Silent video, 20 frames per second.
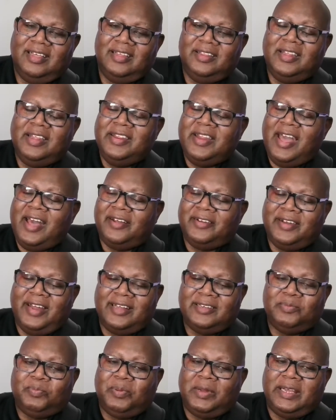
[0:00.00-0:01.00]
And now
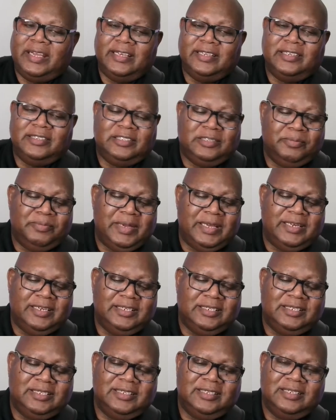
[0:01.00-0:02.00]
That's playing a
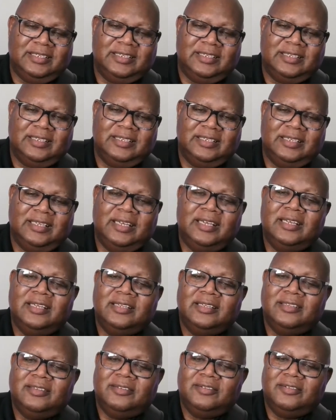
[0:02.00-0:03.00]
diminished.
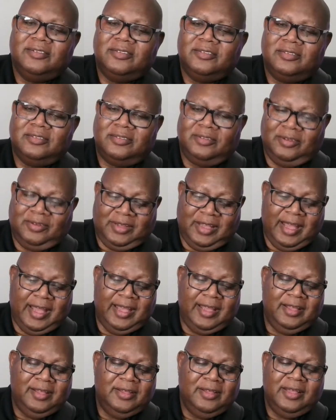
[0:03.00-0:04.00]

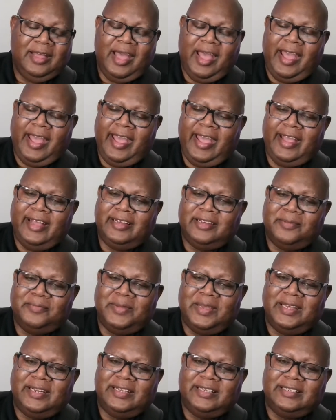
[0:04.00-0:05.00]
Okay, A
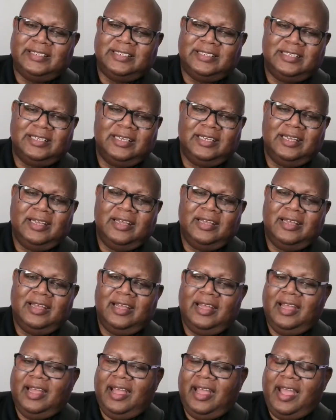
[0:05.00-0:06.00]
diminished,
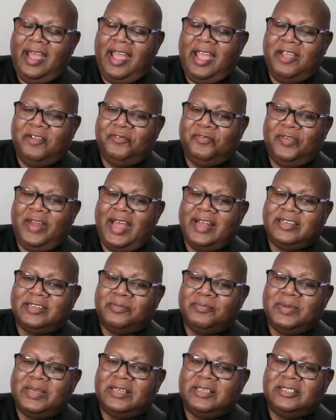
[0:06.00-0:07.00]
A flat
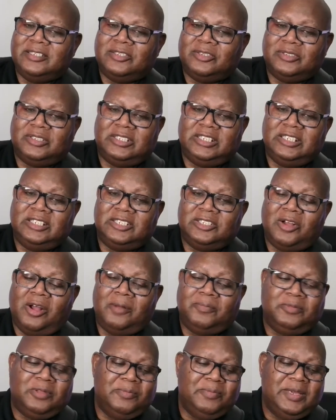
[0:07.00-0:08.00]
diminished, or G
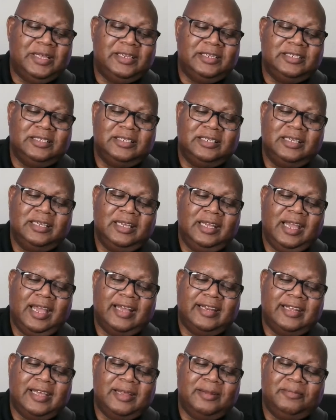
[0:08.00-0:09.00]
sharp diminished,
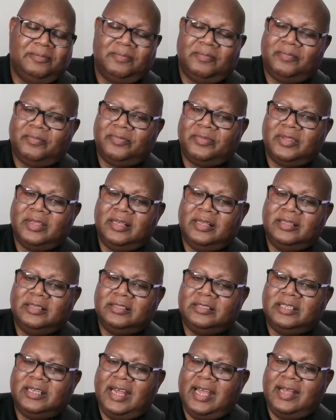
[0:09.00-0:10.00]
and then
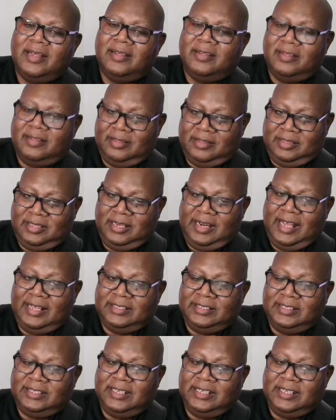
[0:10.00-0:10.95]
to that